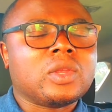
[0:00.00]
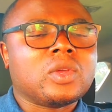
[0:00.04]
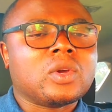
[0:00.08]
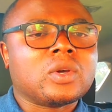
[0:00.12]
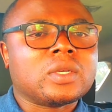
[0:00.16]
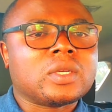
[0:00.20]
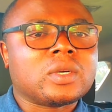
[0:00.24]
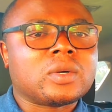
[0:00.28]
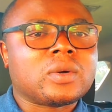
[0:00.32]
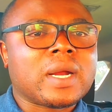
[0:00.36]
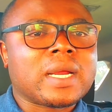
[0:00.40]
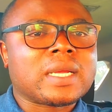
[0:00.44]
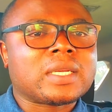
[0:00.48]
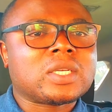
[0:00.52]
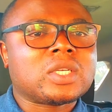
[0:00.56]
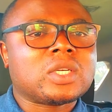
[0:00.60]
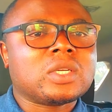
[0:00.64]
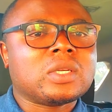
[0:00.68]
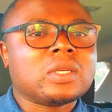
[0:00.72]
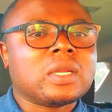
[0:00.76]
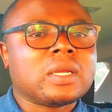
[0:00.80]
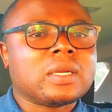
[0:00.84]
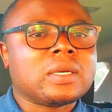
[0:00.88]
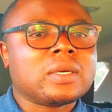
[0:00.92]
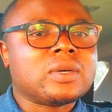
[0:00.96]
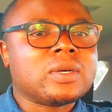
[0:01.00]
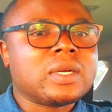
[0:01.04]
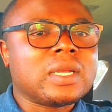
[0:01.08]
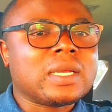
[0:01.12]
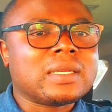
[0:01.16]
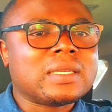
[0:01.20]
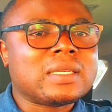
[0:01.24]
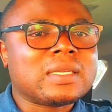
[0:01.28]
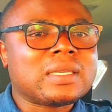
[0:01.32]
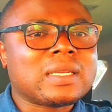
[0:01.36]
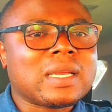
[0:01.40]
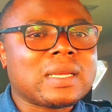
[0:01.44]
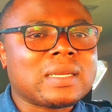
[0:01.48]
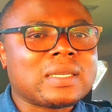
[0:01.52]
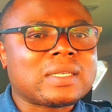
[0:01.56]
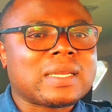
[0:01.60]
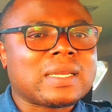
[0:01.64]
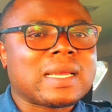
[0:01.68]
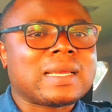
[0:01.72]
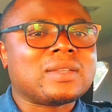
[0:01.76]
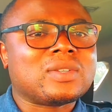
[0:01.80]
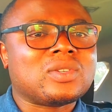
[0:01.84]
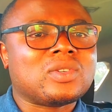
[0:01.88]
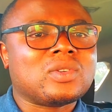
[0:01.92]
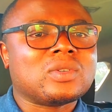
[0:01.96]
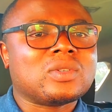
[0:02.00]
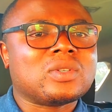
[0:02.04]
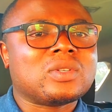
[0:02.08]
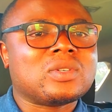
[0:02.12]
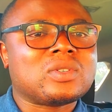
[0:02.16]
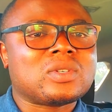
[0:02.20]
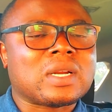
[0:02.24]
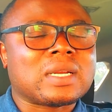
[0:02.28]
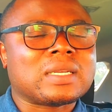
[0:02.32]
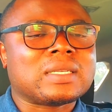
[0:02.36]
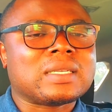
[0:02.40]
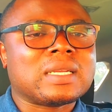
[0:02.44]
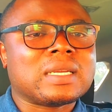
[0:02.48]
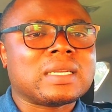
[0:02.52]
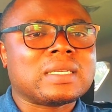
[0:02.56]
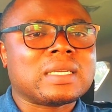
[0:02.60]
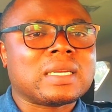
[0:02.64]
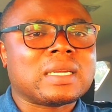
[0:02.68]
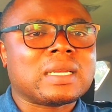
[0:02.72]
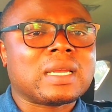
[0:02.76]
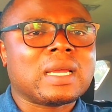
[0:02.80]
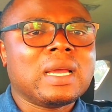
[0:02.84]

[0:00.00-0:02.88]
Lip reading: direction, and reassess your strategic